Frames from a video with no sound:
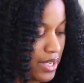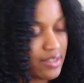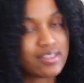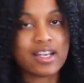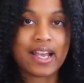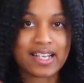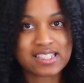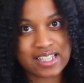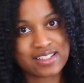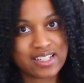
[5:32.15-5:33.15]
But I
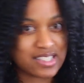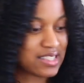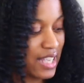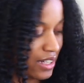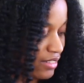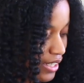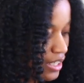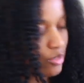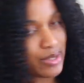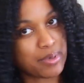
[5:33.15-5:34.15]
guess that is kind of like
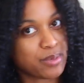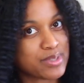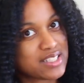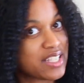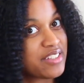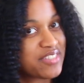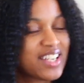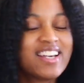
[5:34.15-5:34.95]
a repurposed gift.